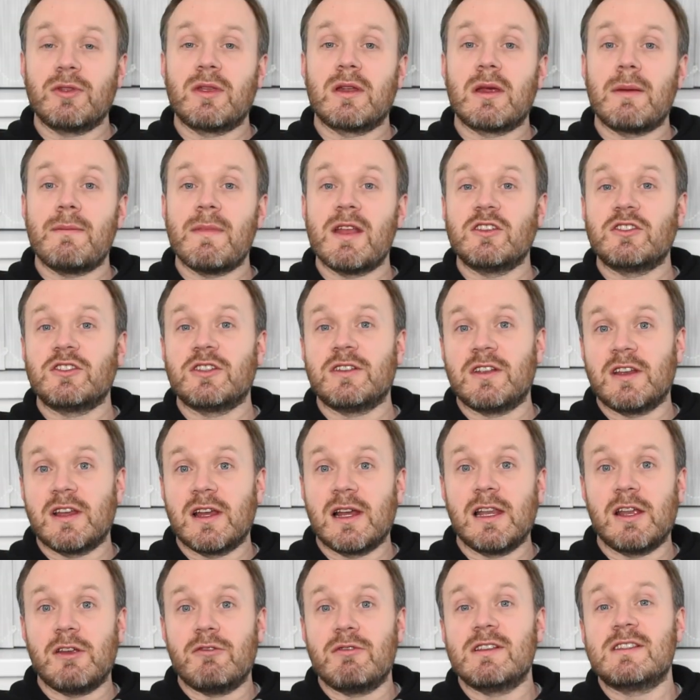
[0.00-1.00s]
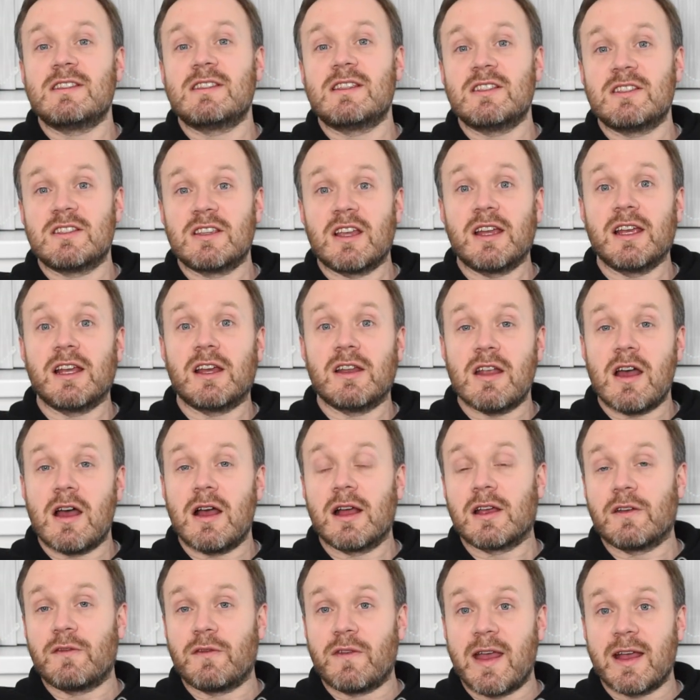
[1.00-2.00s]
that I mentioned earlier is the
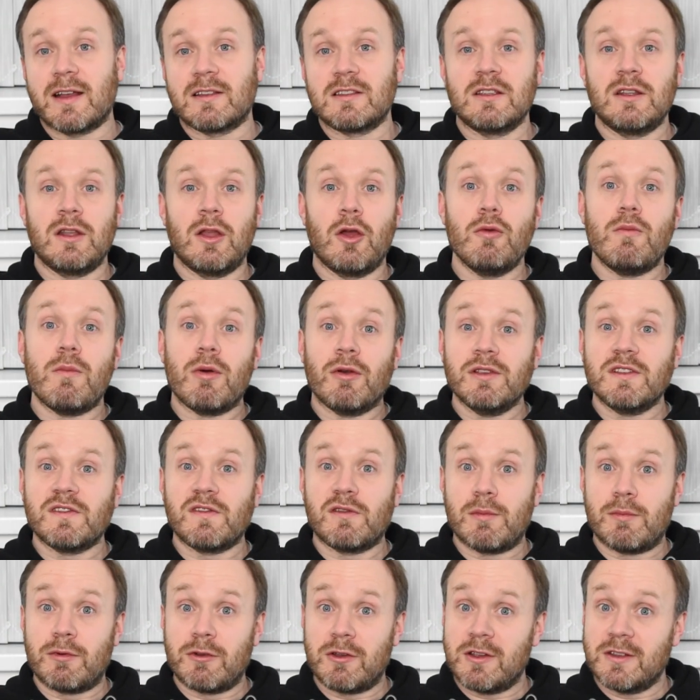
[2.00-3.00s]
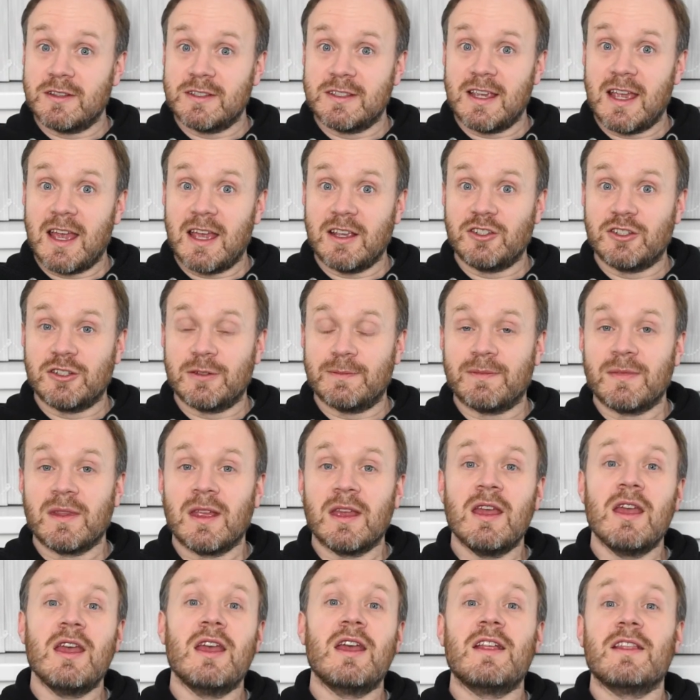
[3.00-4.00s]
Zeigarnik effect, no points for pronunciation.
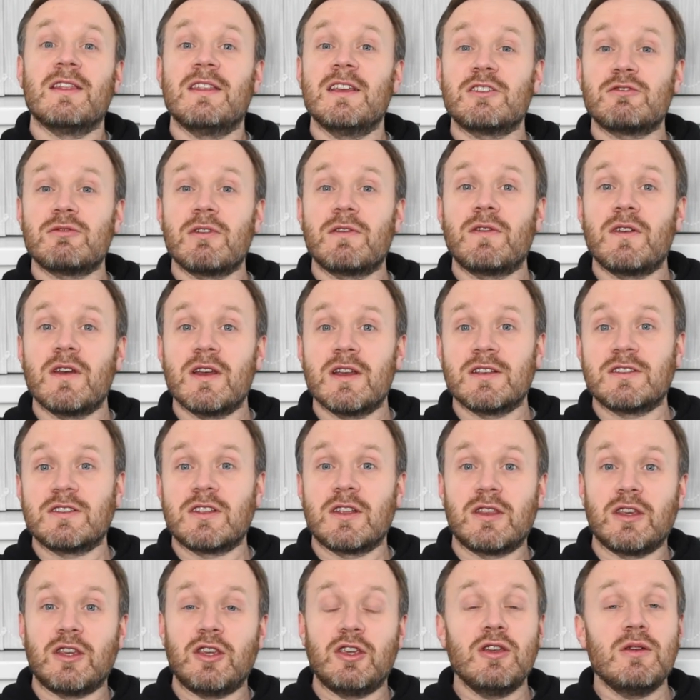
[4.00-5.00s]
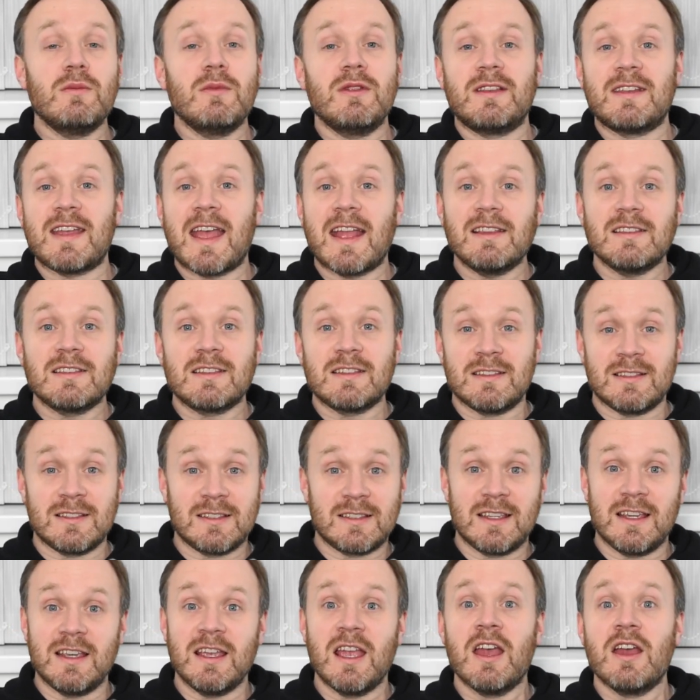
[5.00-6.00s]
This refers to the human
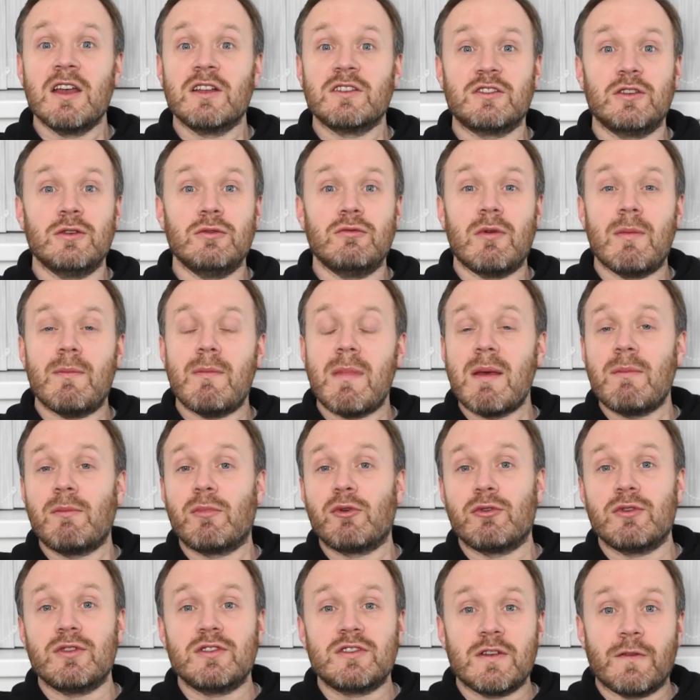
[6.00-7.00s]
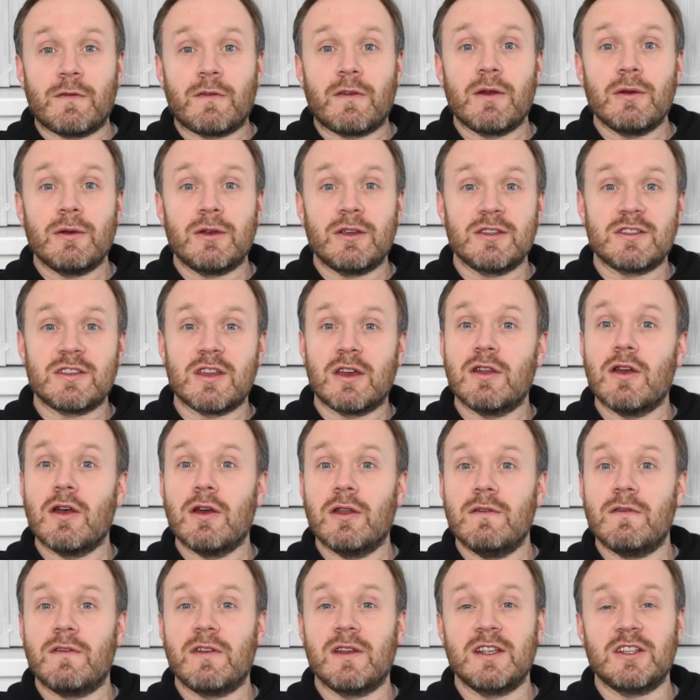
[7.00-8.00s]
tendency to remember and to focus on
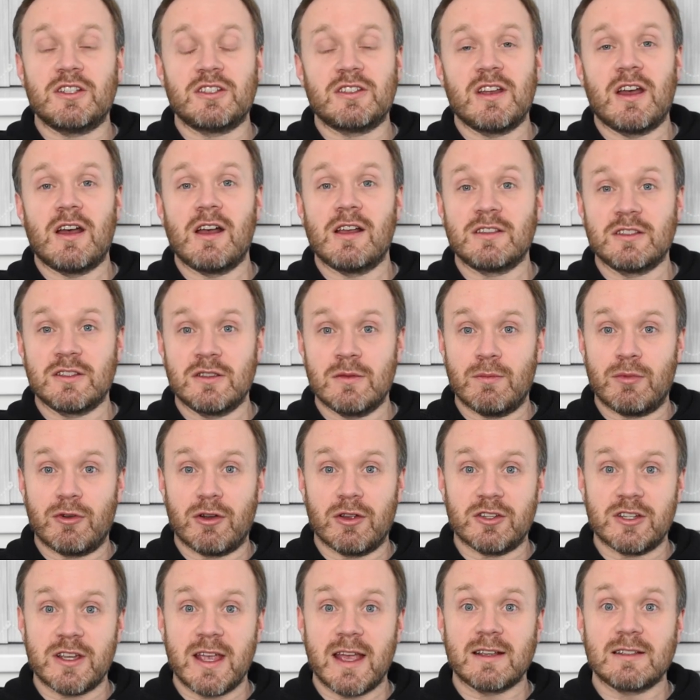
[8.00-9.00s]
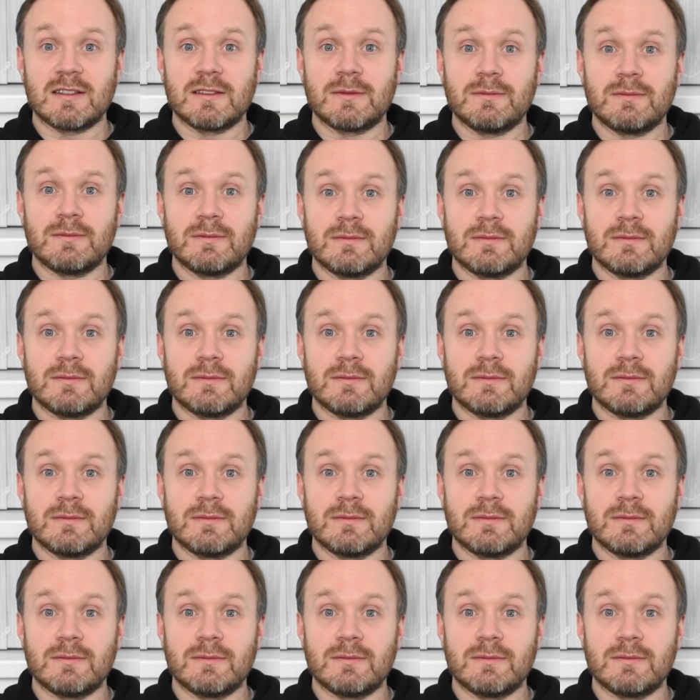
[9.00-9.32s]
unfinished tasks and projects.